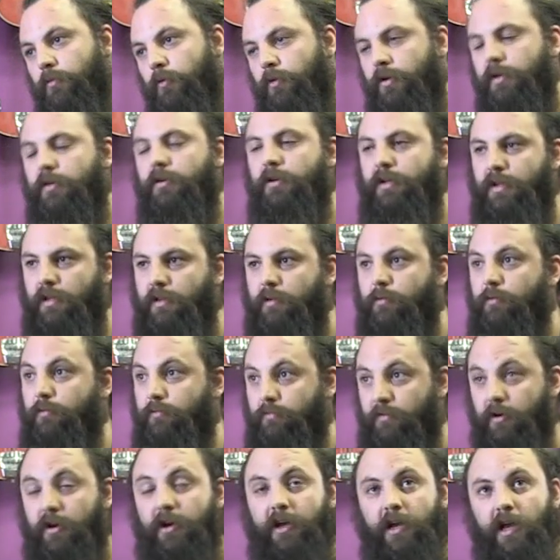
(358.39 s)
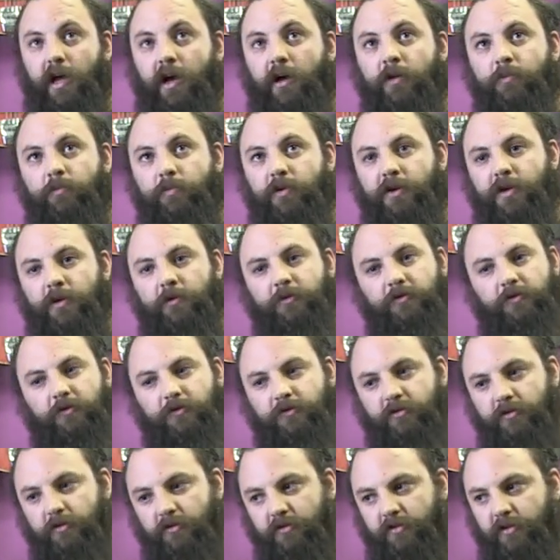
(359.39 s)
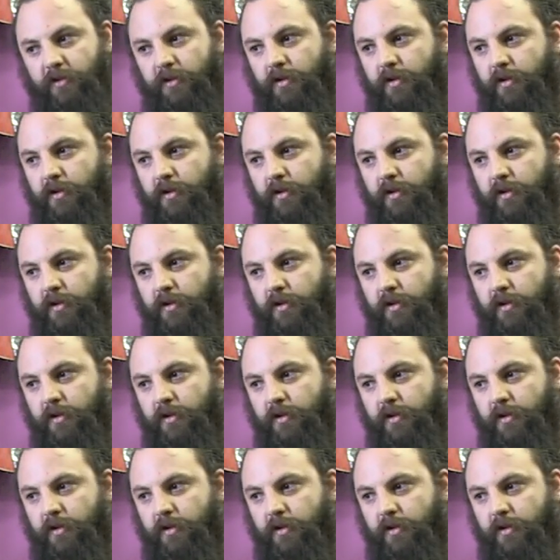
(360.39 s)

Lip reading: okay, they were very loud, but he was also using